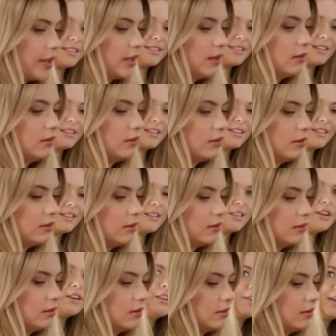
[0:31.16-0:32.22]

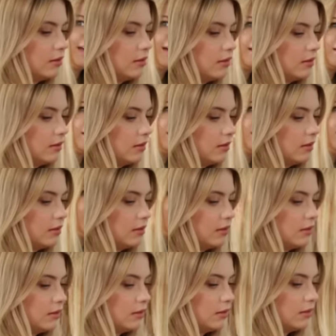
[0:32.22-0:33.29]

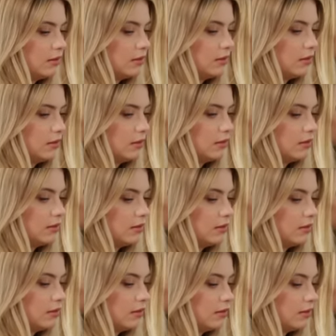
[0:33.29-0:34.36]

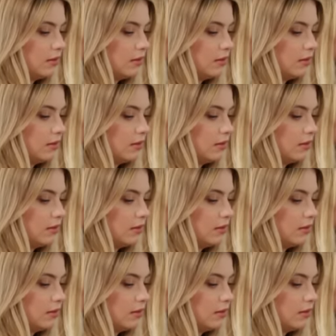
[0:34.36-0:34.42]
This person isn't speaking.